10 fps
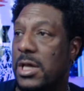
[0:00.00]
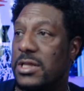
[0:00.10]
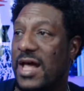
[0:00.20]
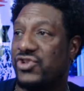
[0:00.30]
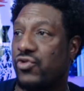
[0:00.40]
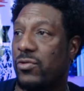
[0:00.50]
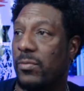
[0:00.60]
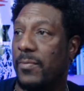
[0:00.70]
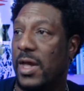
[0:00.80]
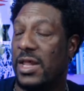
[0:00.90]
That's true.
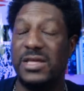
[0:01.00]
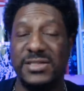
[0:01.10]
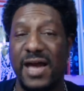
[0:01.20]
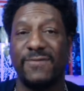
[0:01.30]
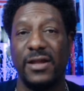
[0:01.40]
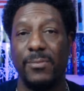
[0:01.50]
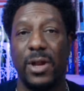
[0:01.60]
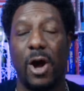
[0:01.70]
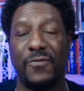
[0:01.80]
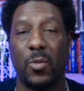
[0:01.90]
And he's definitely been
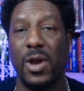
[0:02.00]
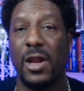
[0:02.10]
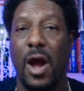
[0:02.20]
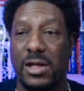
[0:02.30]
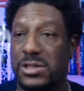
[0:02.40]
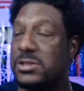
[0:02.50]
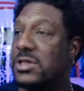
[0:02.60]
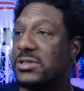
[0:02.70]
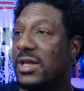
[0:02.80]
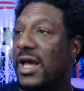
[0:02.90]
off the radar since
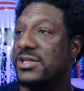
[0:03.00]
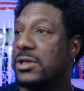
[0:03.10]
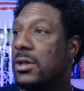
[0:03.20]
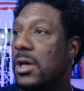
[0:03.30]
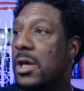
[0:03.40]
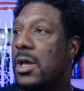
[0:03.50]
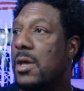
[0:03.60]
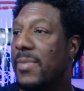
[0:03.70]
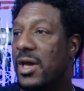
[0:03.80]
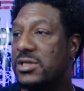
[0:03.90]
this election,
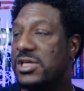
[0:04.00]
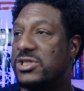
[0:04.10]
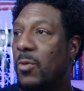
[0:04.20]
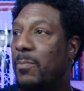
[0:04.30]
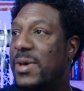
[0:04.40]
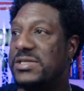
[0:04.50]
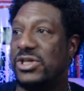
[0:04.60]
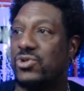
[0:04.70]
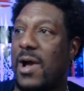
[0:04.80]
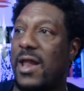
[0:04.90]
because he's so busy
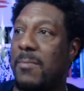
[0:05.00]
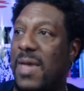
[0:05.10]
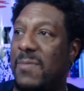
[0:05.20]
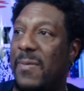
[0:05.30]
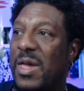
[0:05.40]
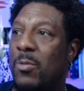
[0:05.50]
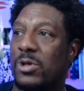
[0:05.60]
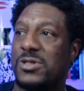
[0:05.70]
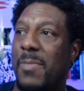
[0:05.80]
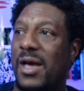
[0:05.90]
trying to make people, he
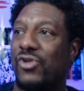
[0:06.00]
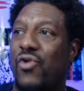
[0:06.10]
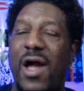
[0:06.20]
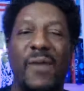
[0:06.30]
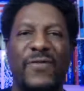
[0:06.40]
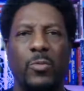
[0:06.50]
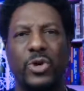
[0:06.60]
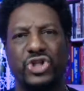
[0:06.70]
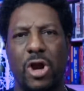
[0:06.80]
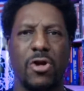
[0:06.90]
wants to make a triumphant
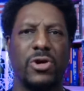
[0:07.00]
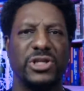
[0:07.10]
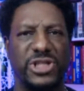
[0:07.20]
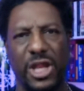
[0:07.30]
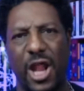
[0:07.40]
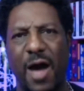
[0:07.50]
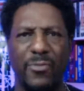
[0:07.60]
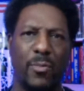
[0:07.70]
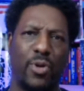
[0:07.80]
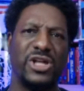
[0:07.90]
return and say that I'm
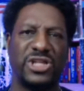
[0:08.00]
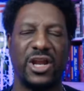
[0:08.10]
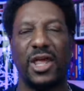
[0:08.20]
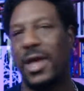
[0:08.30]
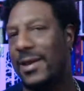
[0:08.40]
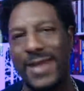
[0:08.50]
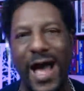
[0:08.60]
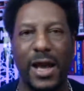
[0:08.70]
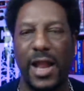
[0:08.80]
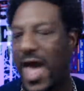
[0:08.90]
the president again.
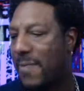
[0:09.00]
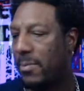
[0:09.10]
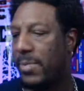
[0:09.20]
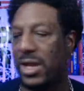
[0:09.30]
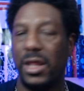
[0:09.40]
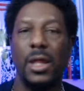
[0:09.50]
Not going to happen, buddy.